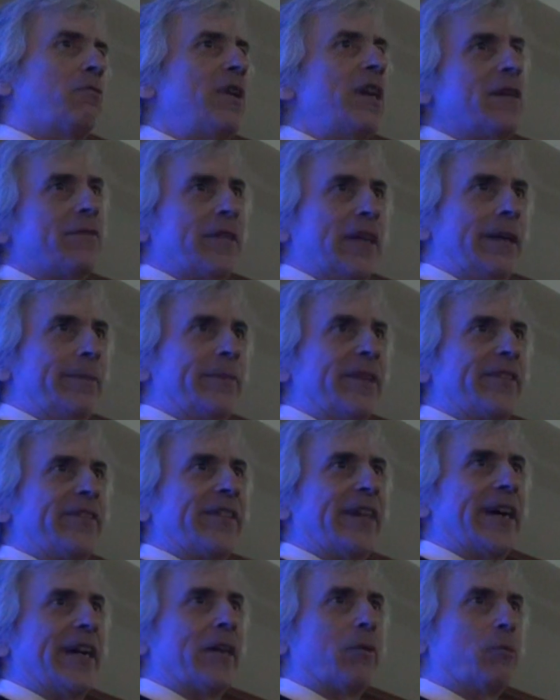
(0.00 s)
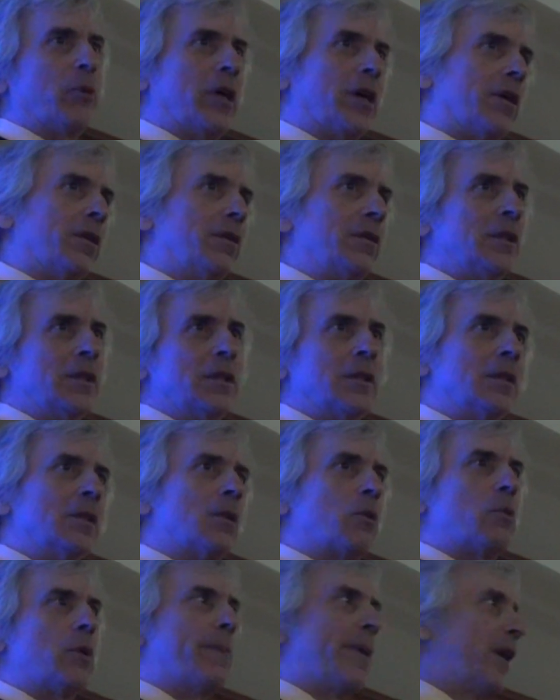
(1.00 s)
three of them decided, well,
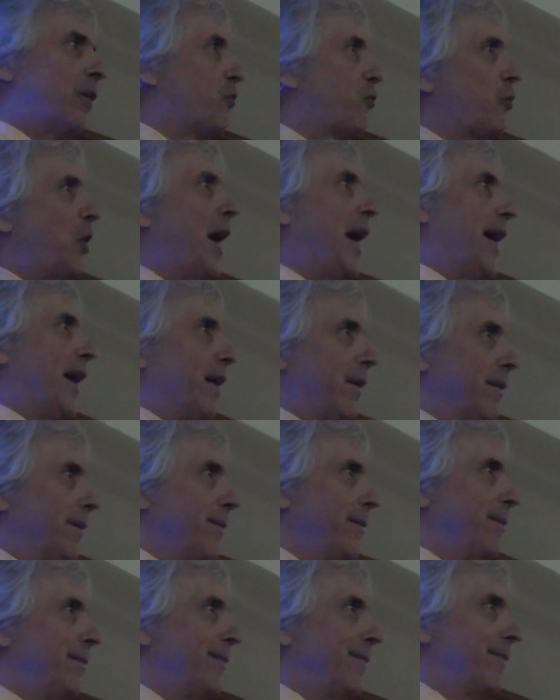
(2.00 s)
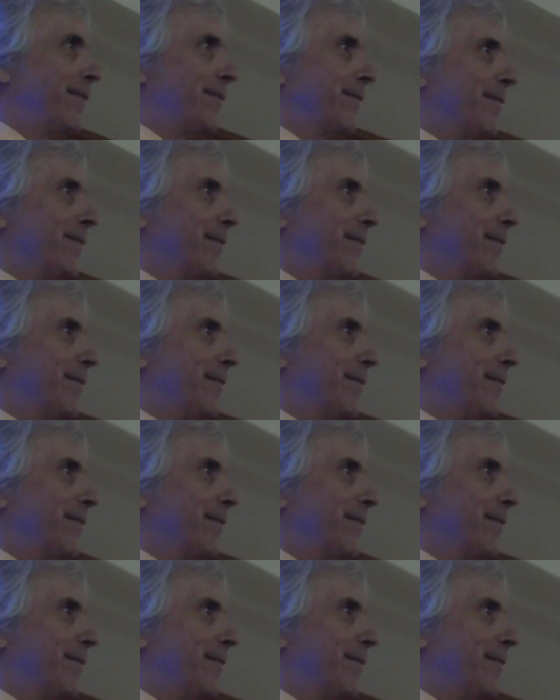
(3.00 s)
we better try it.